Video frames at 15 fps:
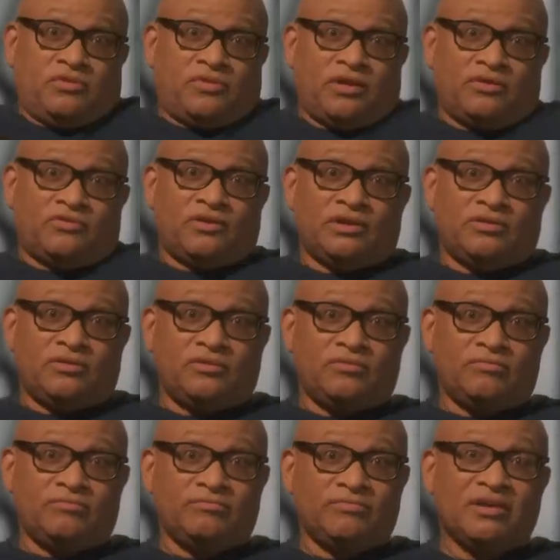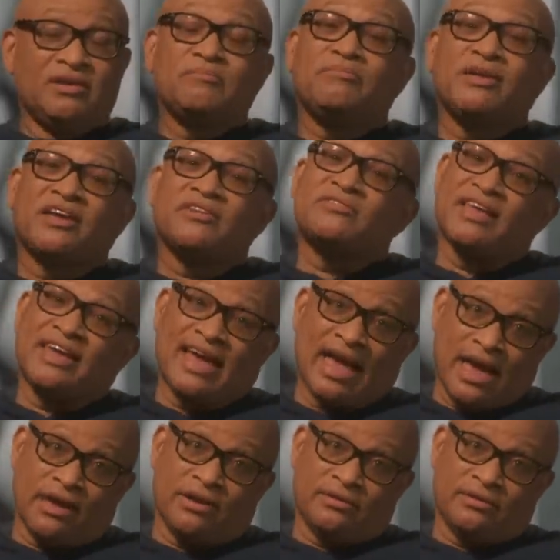the things they do? Because they can.